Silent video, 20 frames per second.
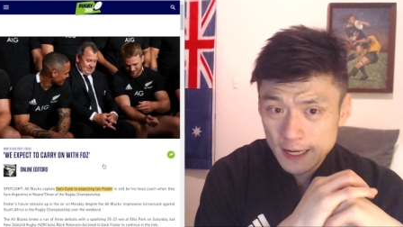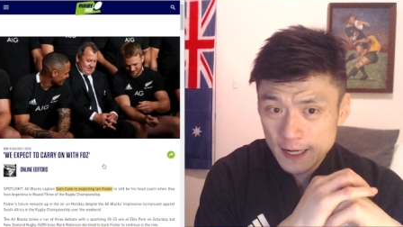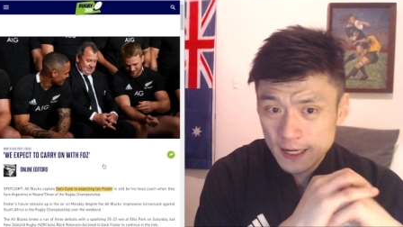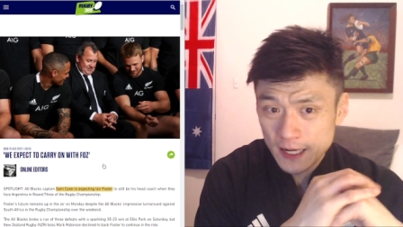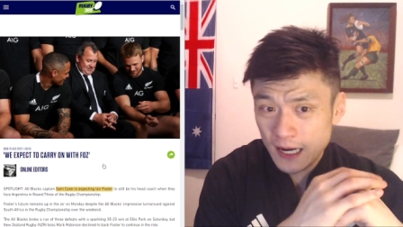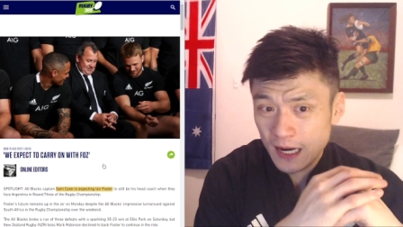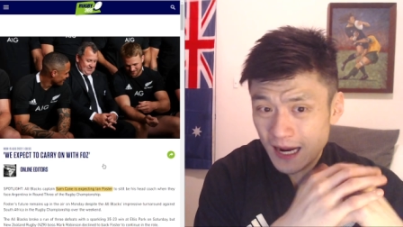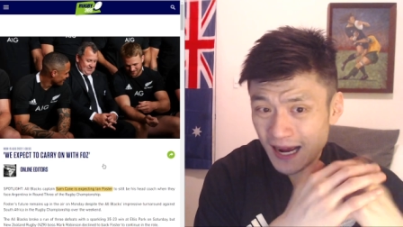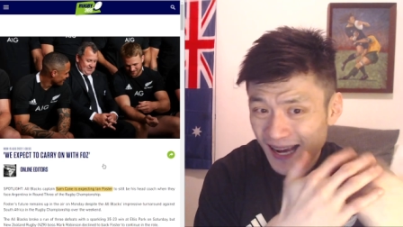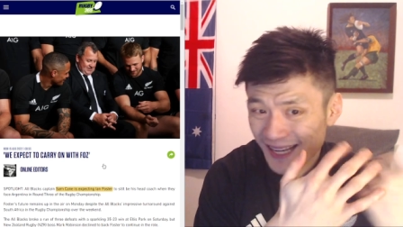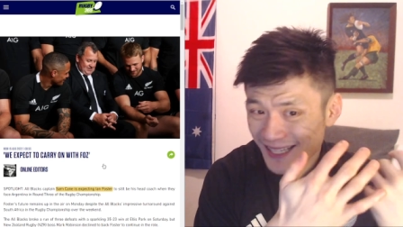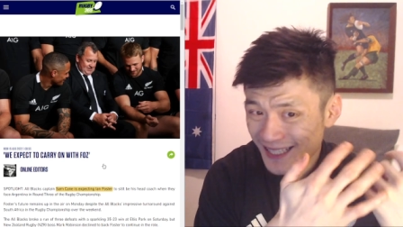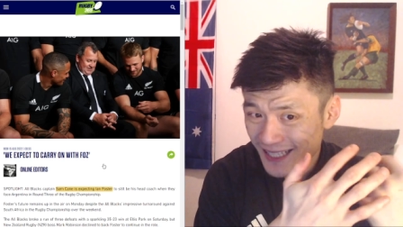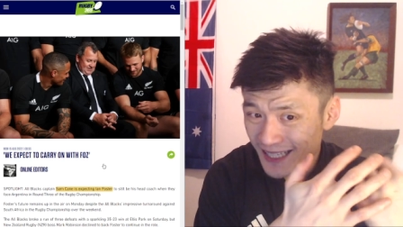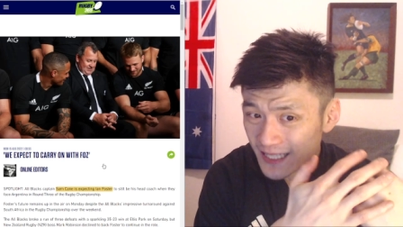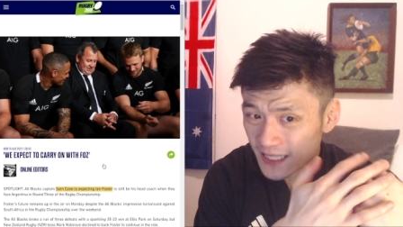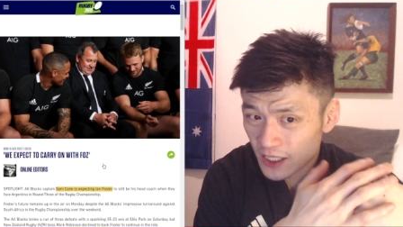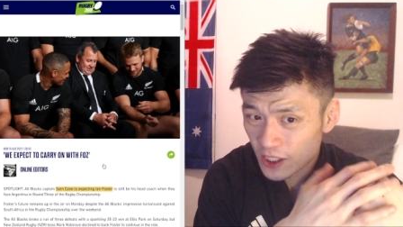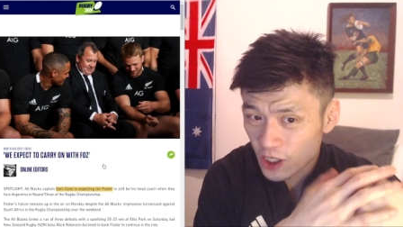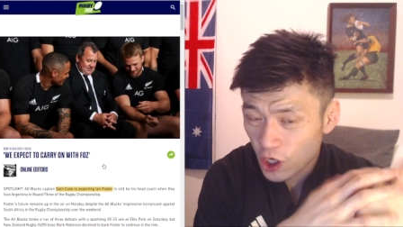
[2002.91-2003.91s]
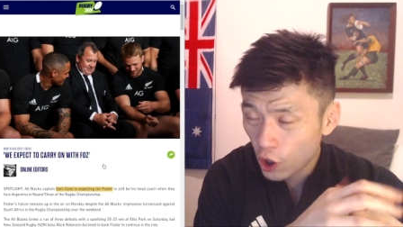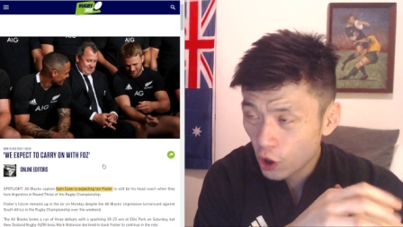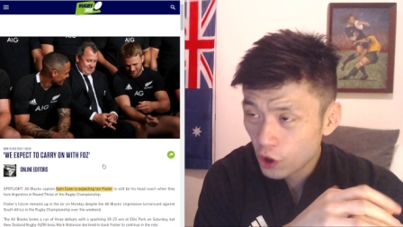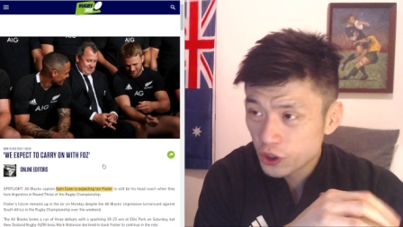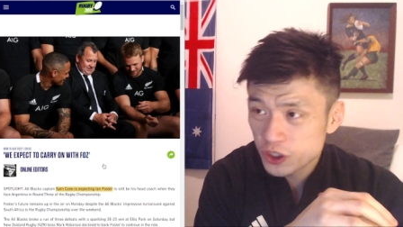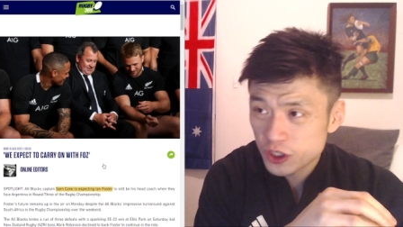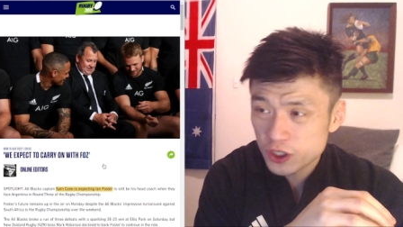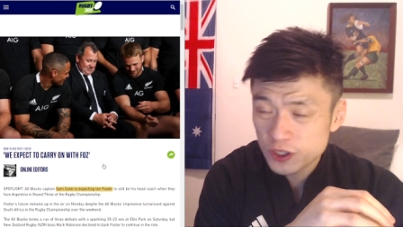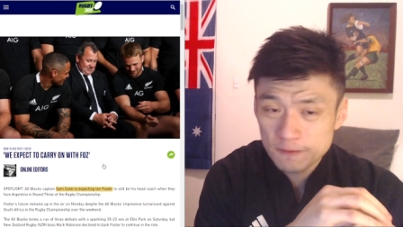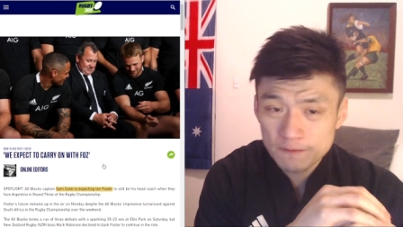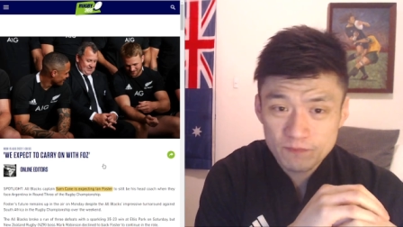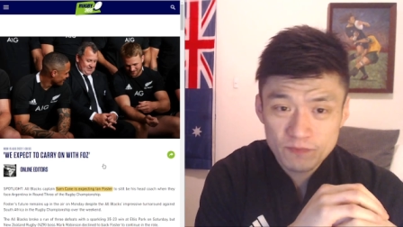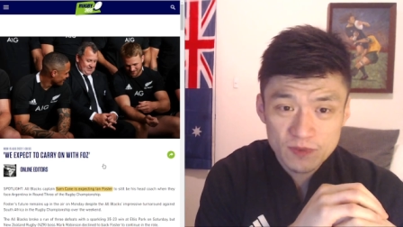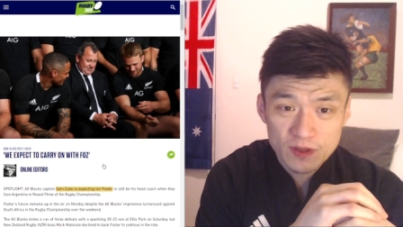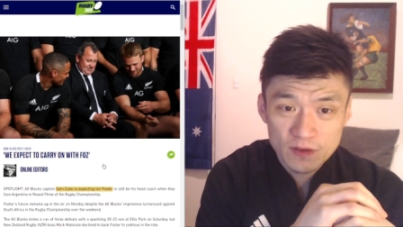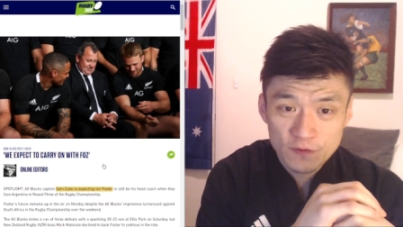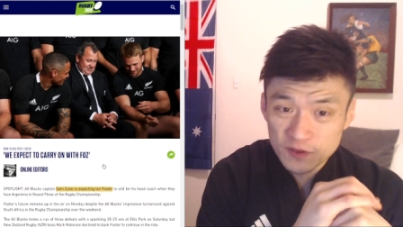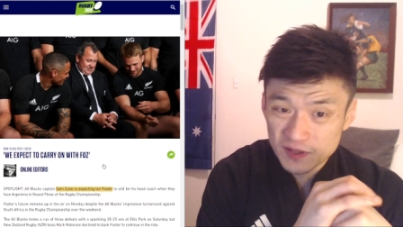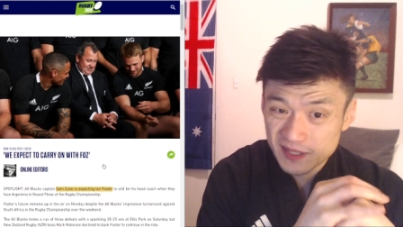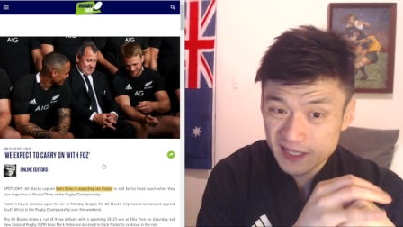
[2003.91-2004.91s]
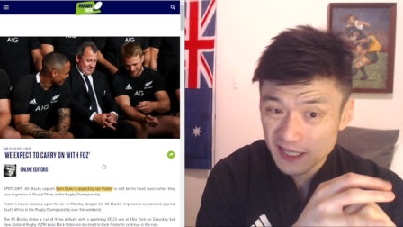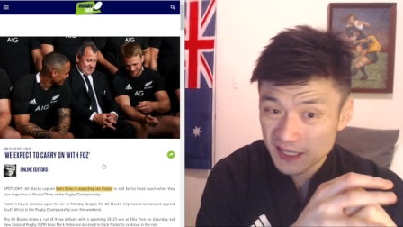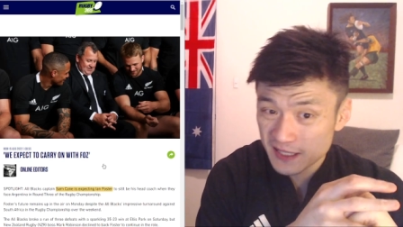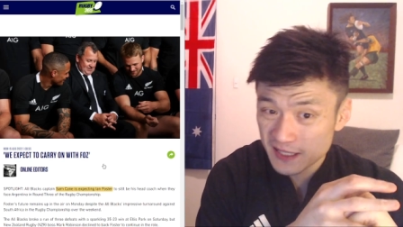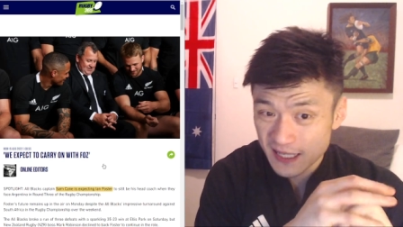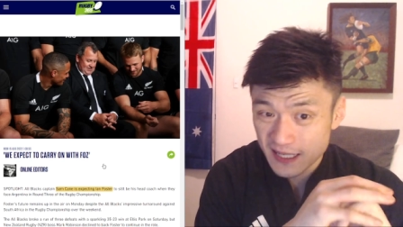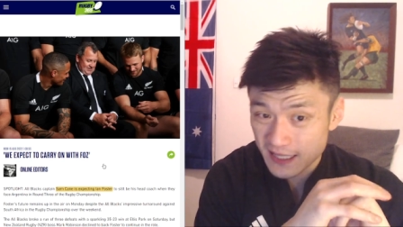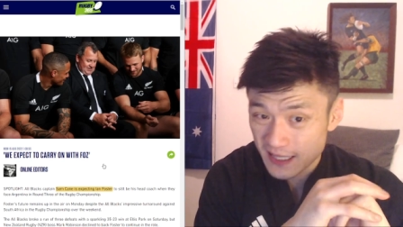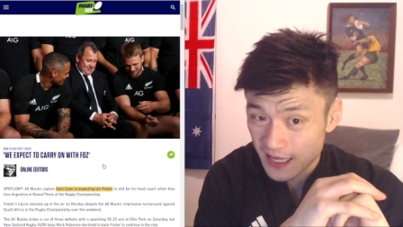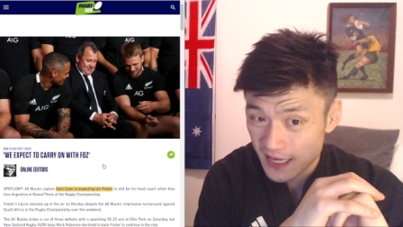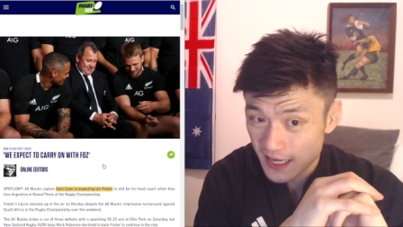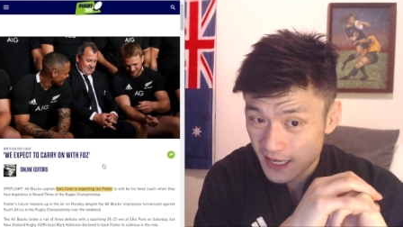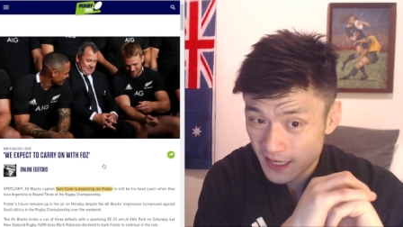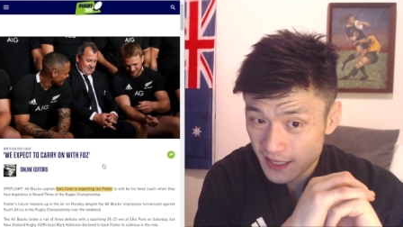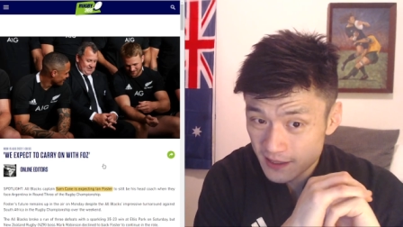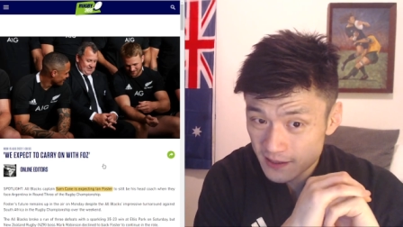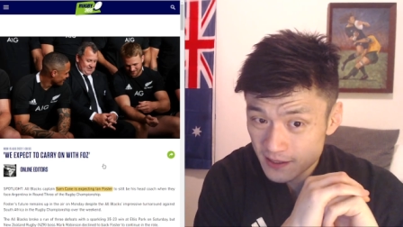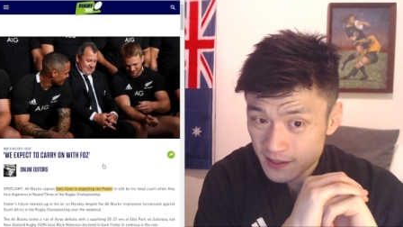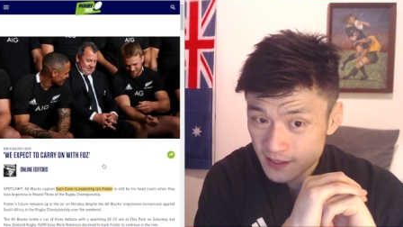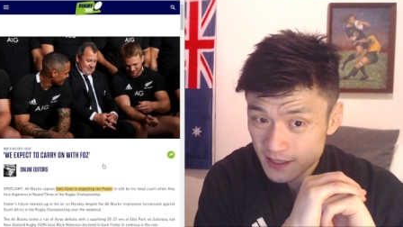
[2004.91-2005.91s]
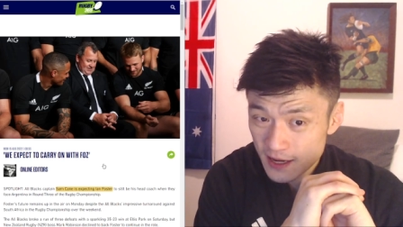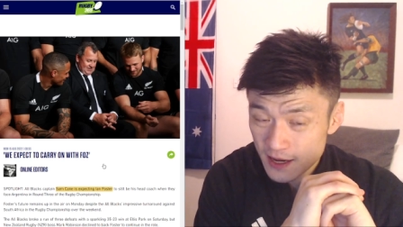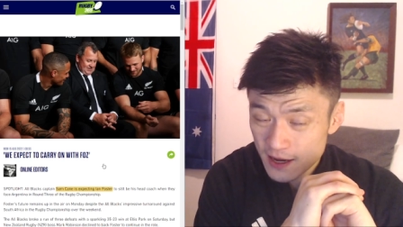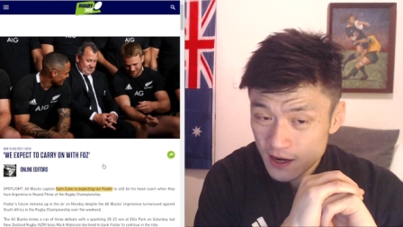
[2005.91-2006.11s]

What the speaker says: assistant coach for 16 years